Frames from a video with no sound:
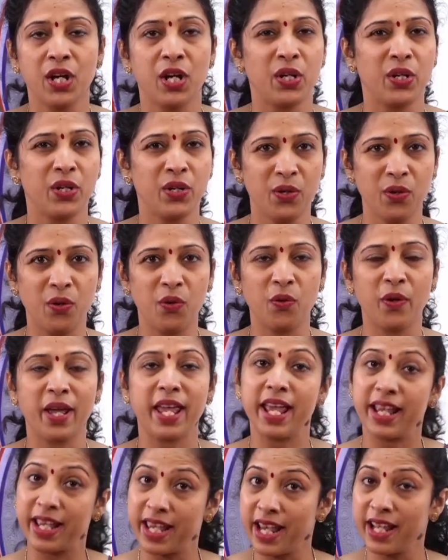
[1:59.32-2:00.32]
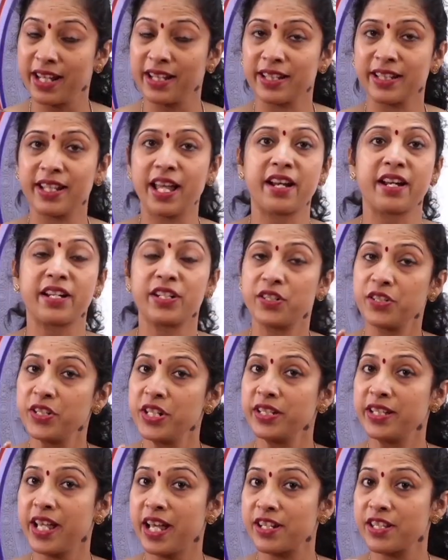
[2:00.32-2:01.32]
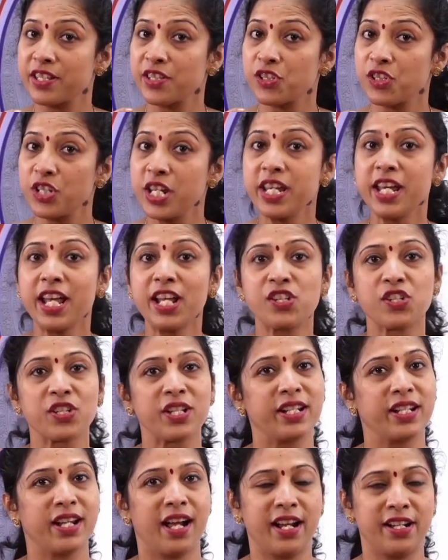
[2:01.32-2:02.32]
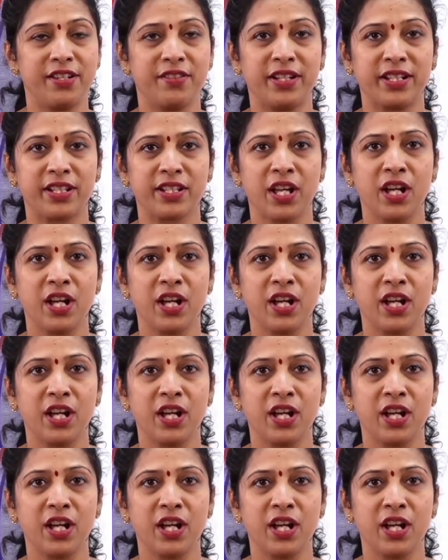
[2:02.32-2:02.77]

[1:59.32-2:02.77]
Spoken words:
No. Again, there is TH in 100th.